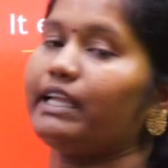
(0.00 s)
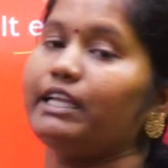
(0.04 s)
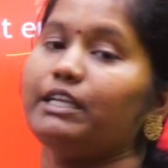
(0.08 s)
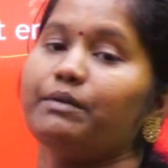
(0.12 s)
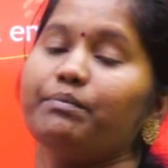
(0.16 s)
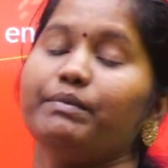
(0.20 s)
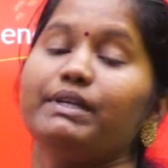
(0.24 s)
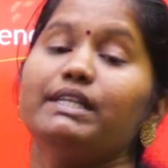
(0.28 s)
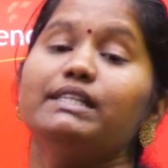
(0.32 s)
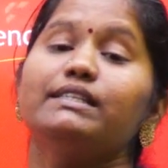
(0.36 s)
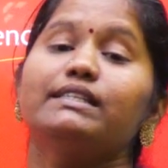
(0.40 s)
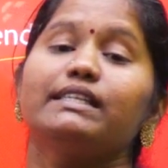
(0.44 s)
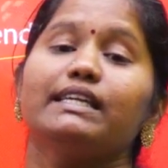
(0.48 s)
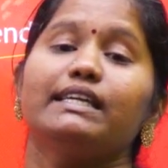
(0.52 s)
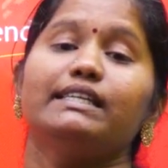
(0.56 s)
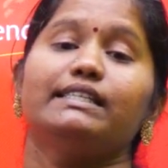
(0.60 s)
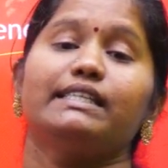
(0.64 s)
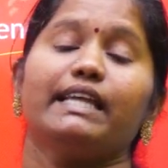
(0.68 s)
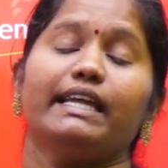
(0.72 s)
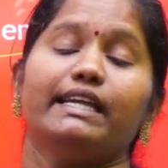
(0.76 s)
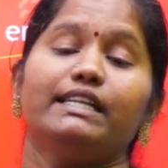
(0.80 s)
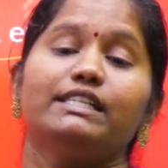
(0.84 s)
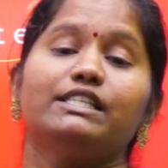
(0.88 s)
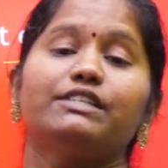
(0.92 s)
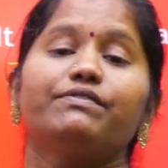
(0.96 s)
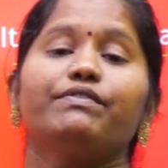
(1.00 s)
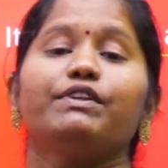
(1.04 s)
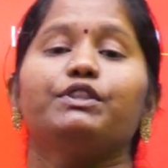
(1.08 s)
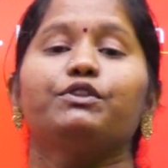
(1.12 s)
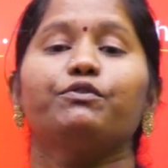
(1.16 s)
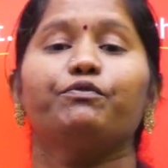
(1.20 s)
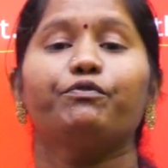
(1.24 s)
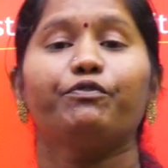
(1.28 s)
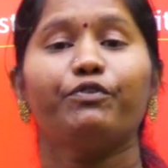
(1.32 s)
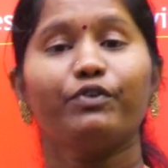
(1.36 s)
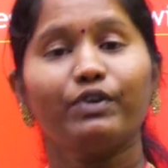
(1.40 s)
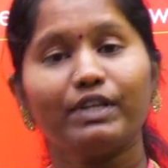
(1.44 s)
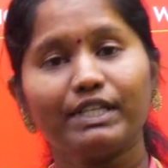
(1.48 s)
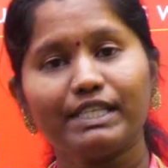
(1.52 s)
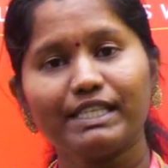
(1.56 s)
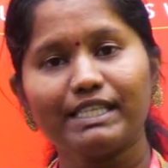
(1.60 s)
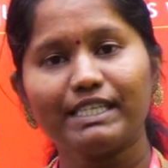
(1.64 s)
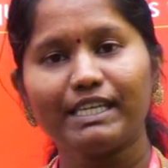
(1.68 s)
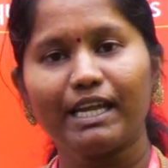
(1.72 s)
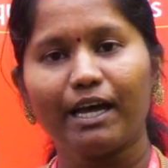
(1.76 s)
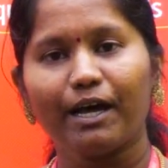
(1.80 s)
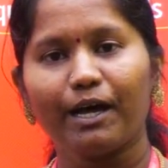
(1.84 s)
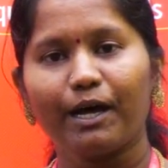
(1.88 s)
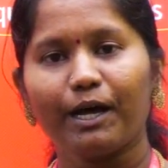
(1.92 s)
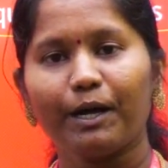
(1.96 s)
It means it ends with a full
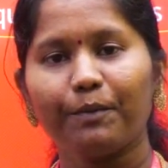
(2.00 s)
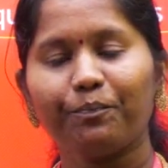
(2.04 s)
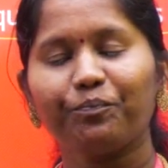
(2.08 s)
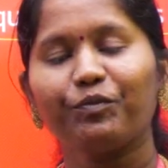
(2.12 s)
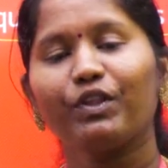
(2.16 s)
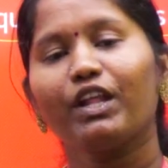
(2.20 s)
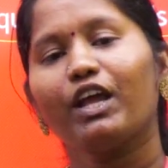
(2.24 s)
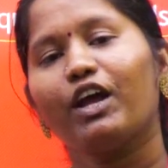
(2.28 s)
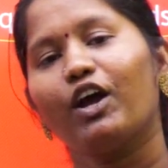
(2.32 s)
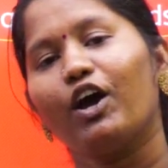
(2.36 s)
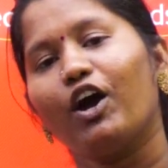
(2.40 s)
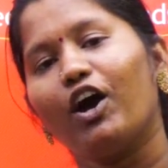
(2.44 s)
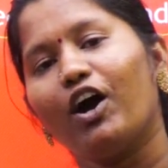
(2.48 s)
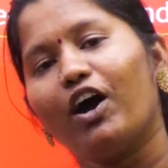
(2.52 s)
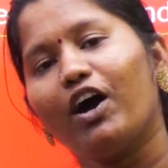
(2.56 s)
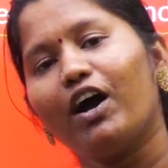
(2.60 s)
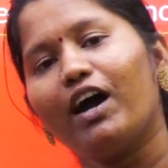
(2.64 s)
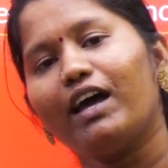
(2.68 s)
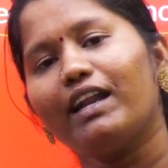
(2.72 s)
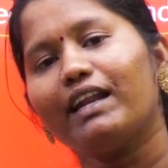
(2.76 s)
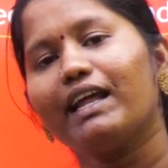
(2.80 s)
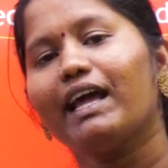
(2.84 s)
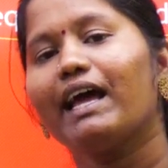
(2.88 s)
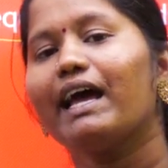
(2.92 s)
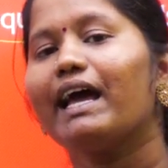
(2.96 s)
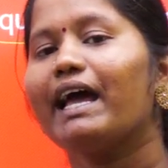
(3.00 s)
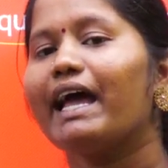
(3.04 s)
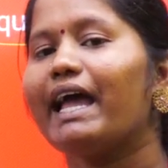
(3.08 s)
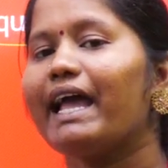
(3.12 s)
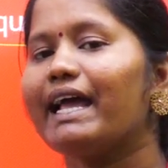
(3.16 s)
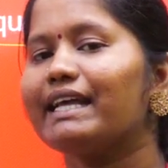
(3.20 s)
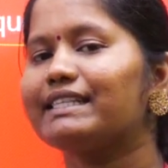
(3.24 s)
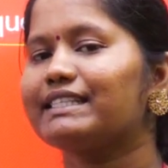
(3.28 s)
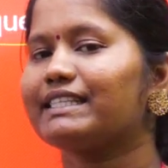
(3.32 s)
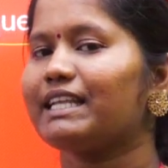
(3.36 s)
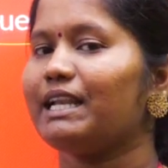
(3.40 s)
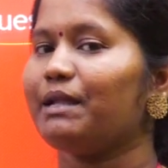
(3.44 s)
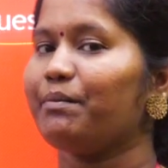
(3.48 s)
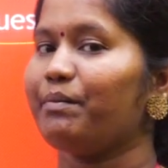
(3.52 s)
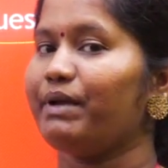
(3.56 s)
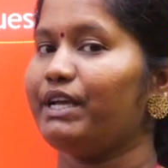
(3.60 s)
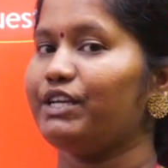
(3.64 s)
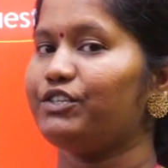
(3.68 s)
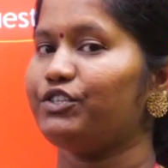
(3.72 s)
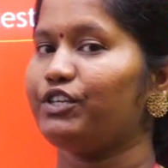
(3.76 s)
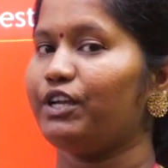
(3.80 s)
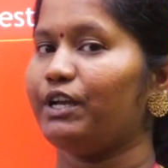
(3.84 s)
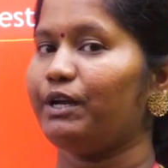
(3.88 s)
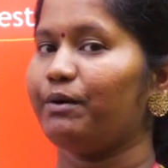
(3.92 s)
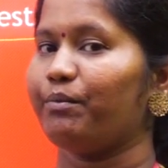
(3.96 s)
stop or
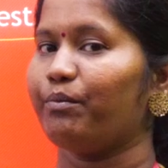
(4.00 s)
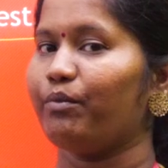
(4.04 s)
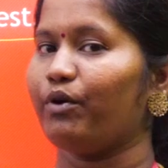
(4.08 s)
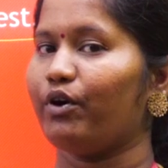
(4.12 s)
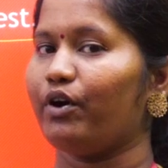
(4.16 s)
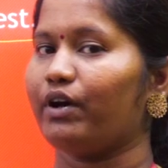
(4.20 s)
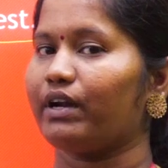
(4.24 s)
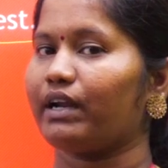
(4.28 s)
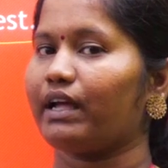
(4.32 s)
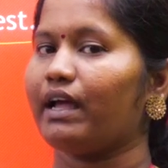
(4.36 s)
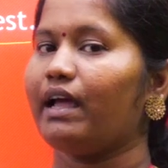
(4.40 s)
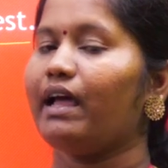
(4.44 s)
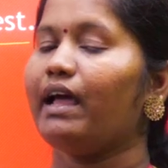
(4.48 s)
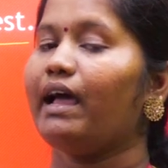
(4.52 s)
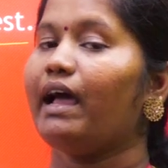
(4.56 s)
exclamation mark.